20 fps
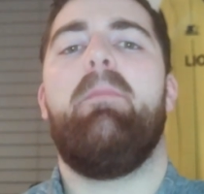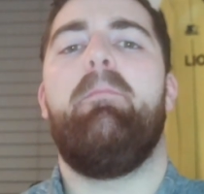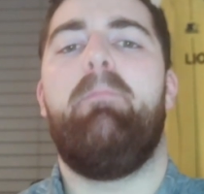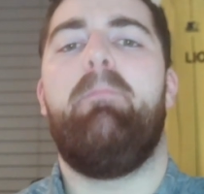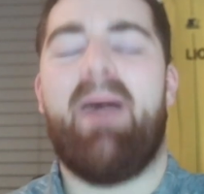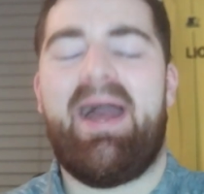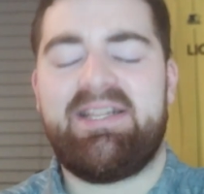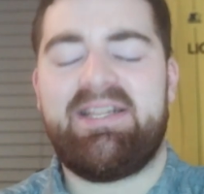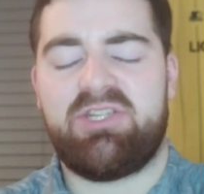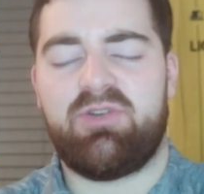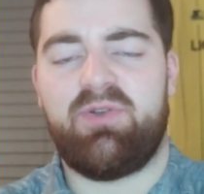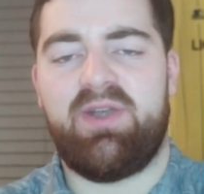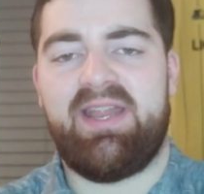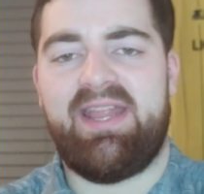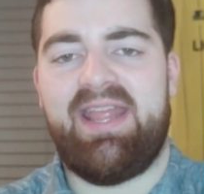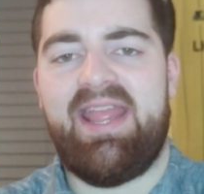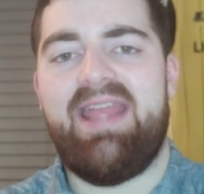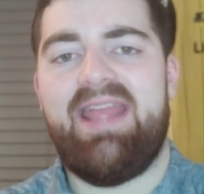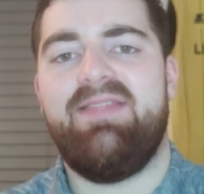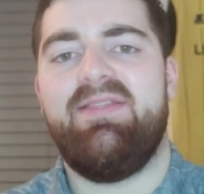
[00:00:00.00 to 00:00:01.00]
battering
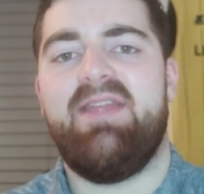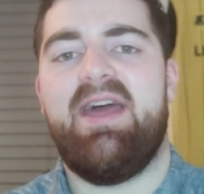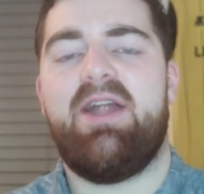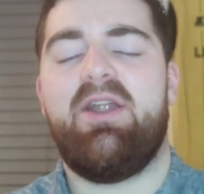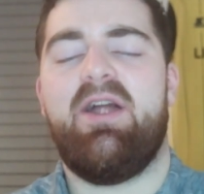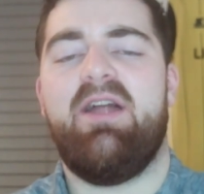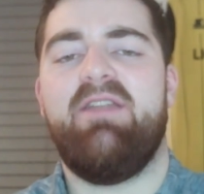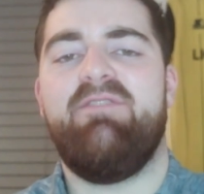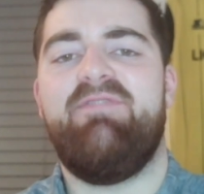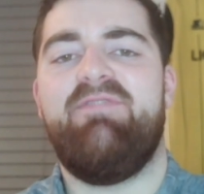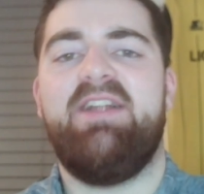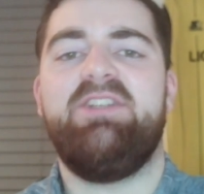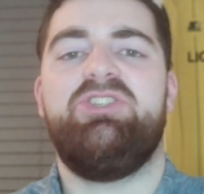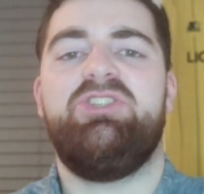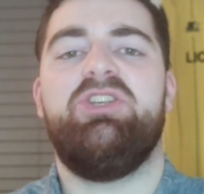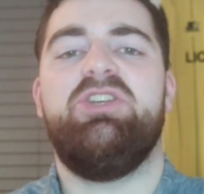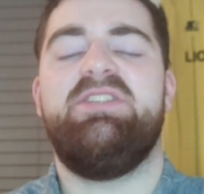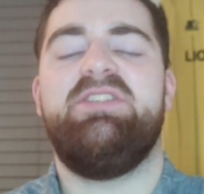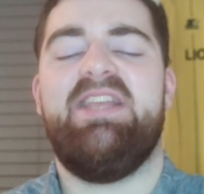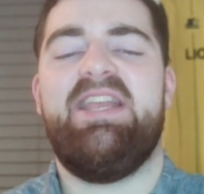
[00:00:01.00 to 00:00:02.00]
in their
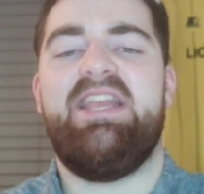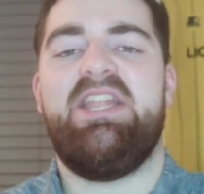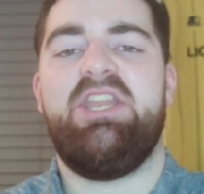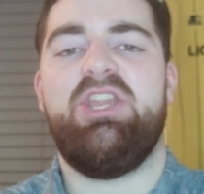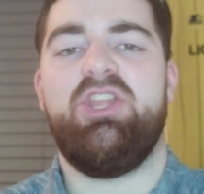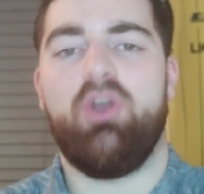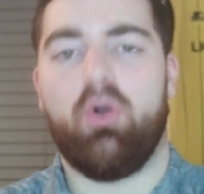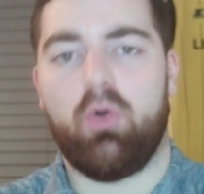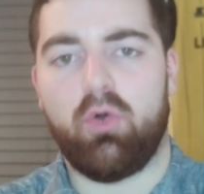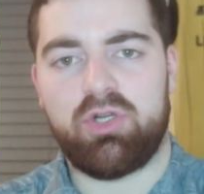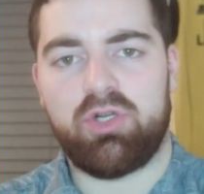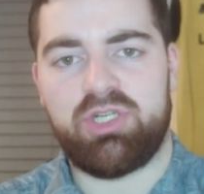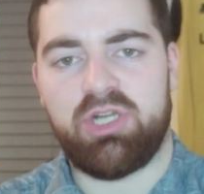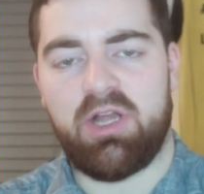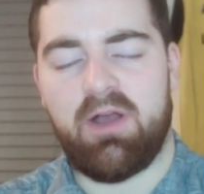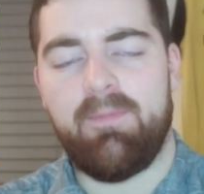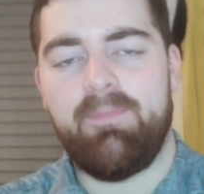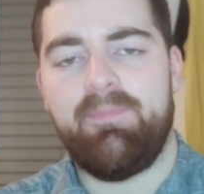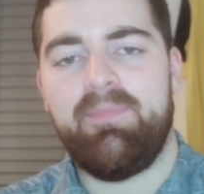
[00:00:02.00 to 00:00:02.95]
adventures in Yorkshire